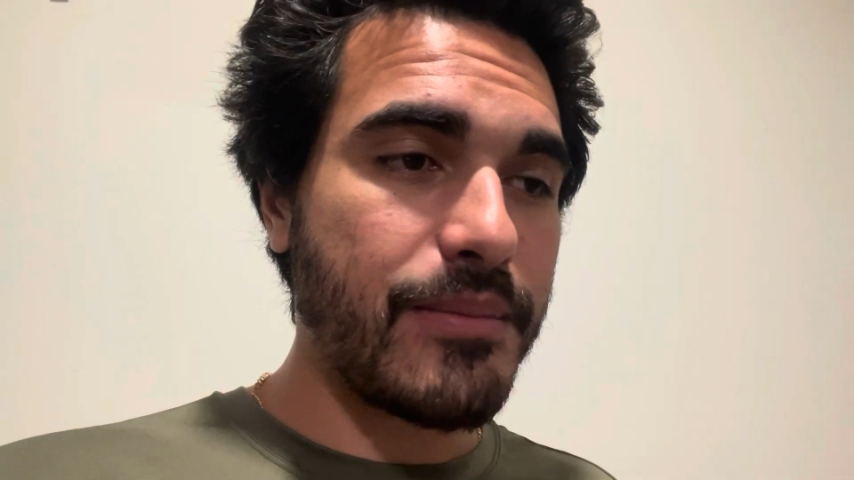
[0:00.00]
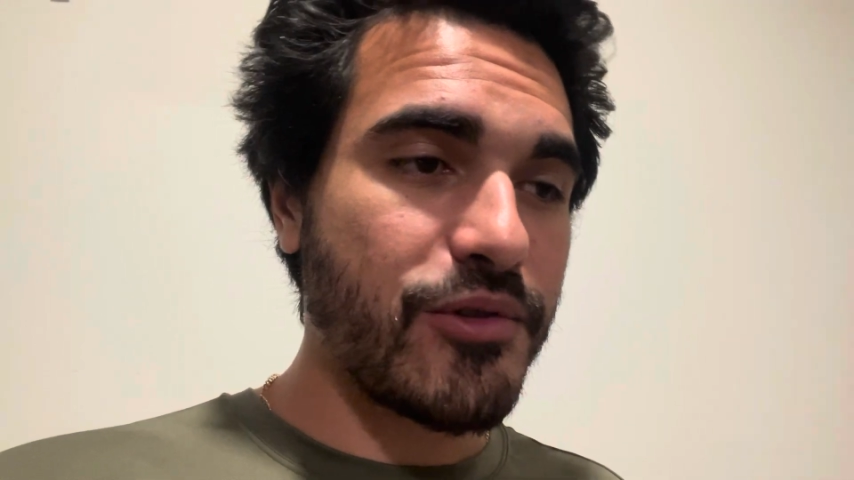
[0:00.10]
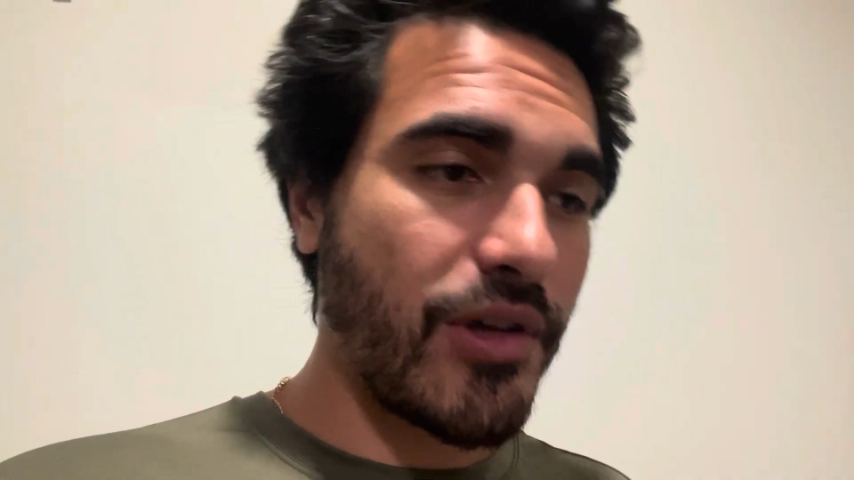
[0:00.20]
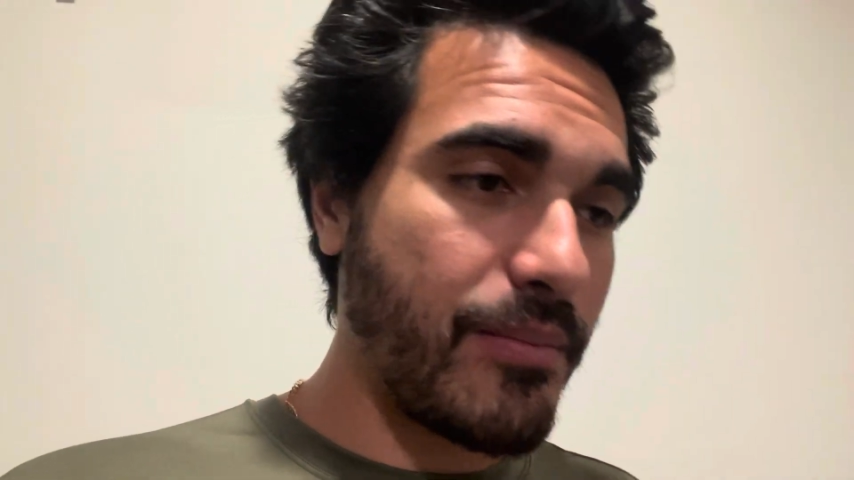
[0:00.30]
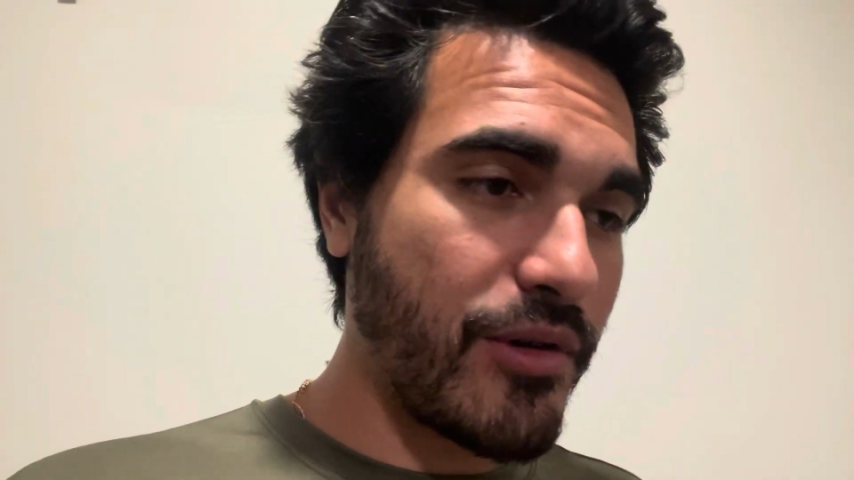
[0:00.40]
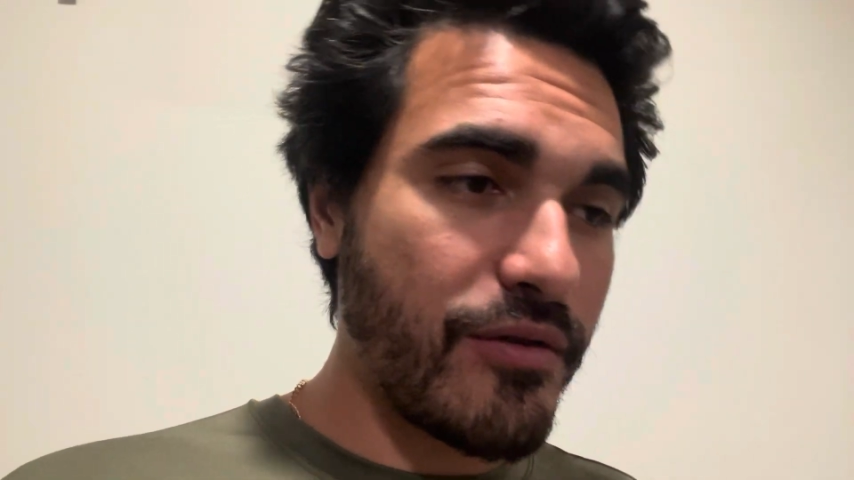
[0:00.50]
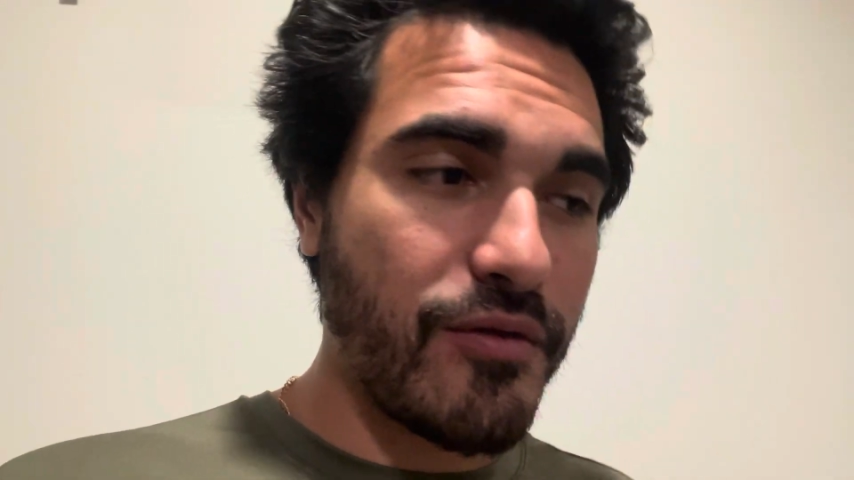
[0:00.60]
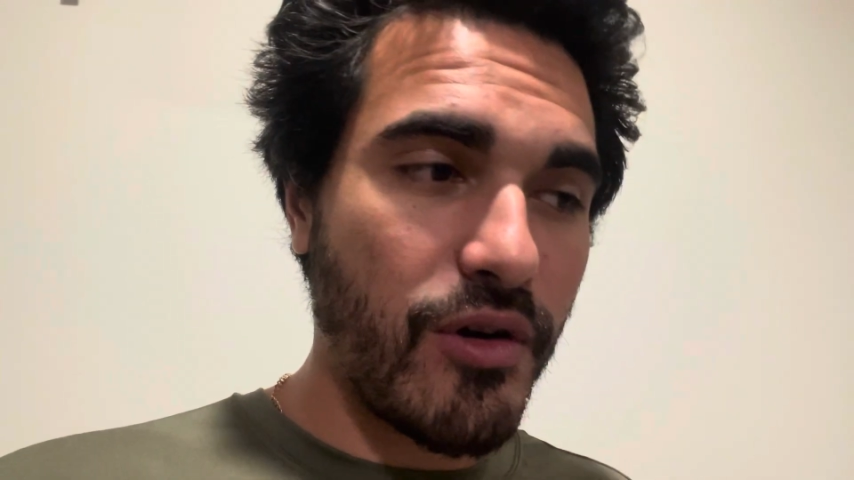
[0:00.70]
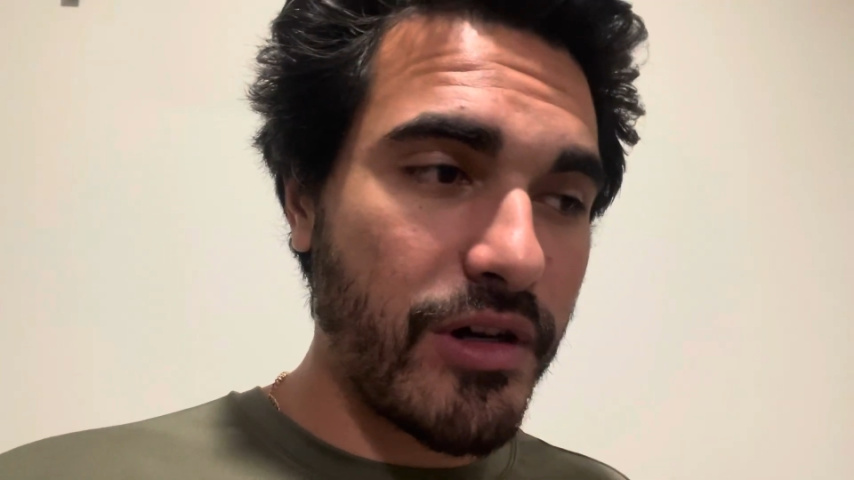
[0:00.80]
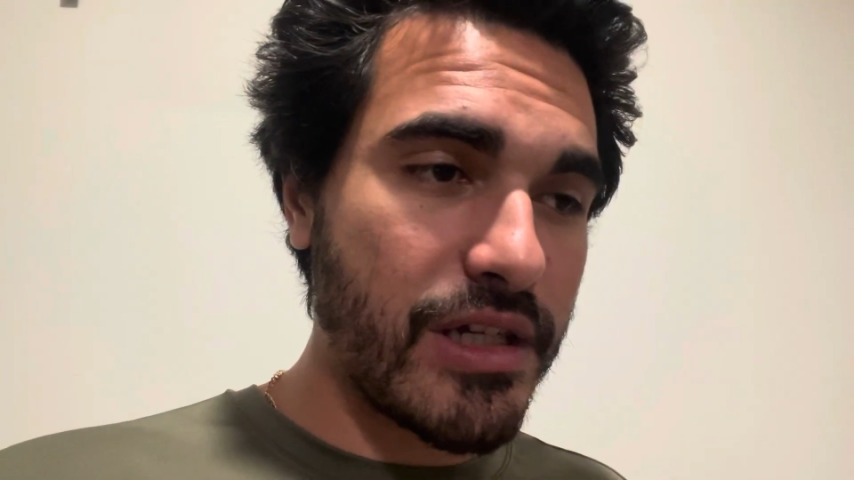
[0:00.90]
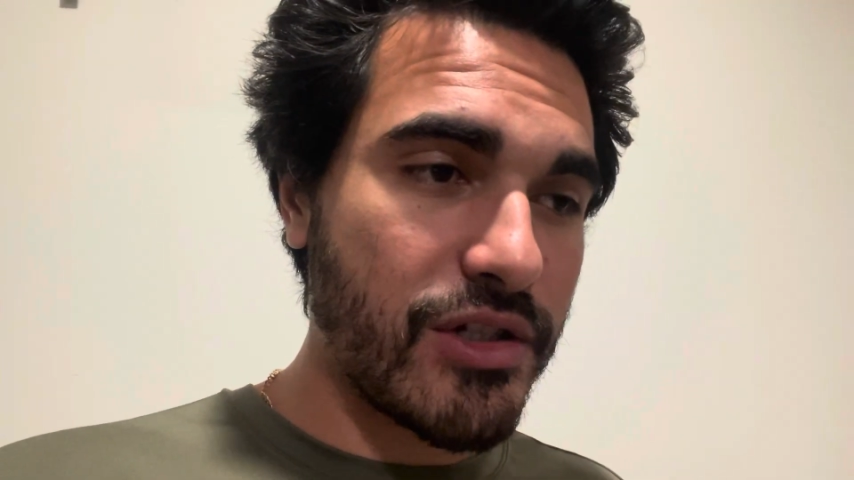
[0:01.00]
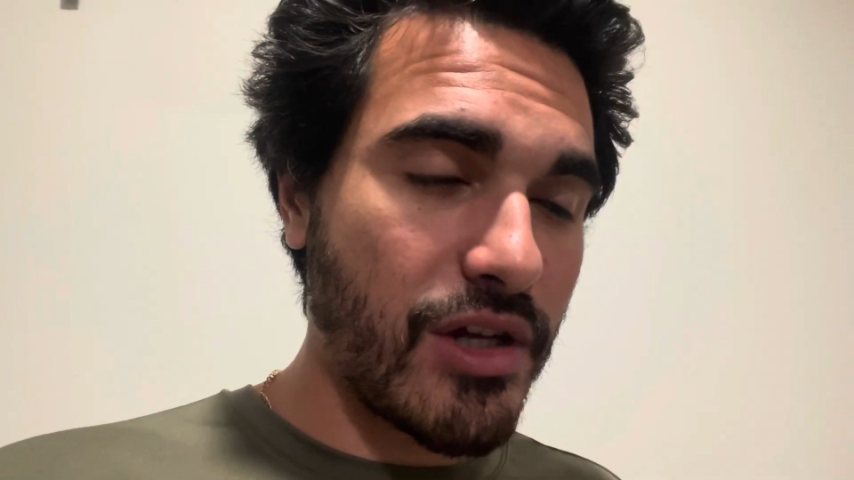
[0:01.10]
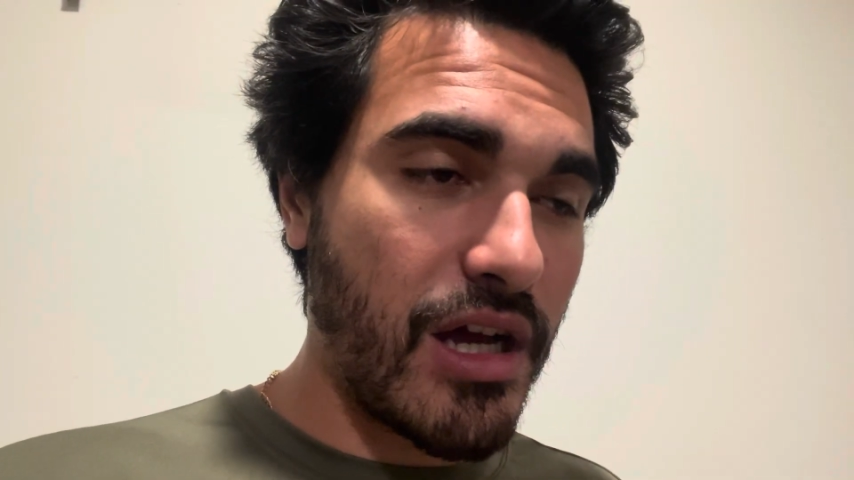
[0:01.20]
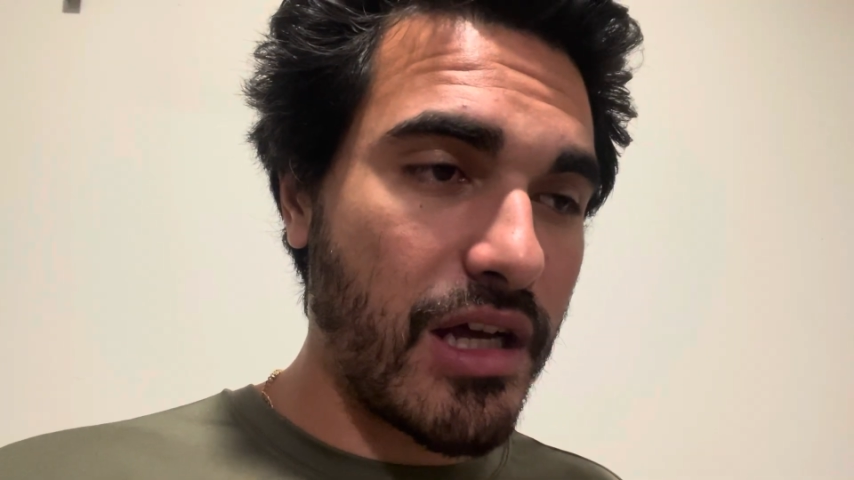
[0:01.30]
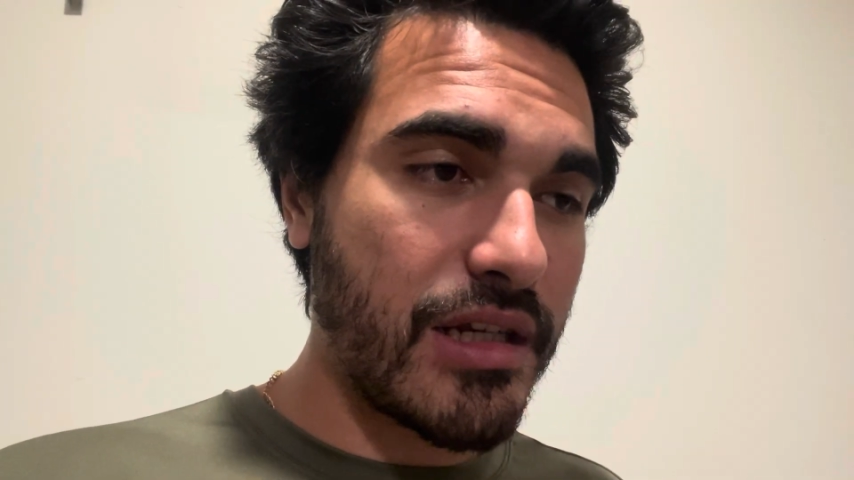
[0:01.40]
So I put a 4-inch
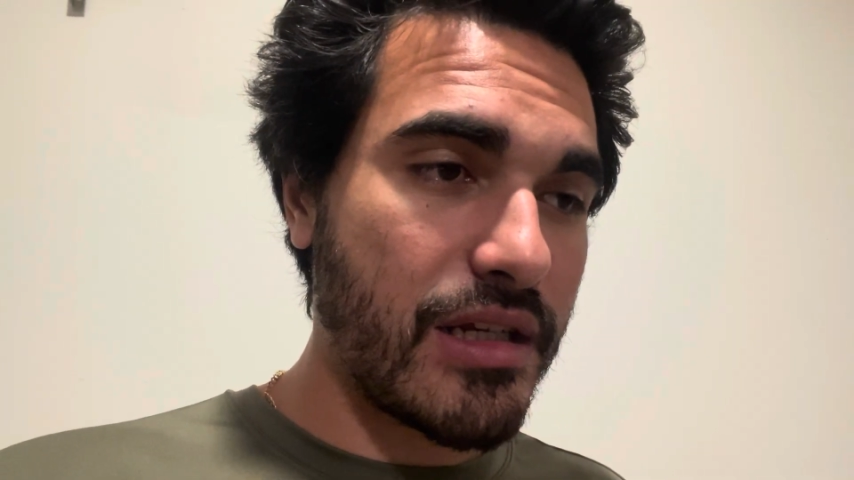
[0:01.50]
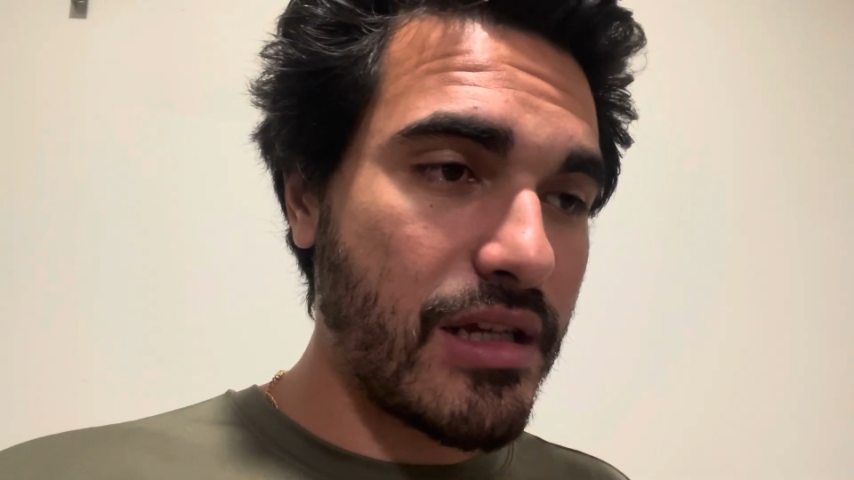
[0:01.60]
on,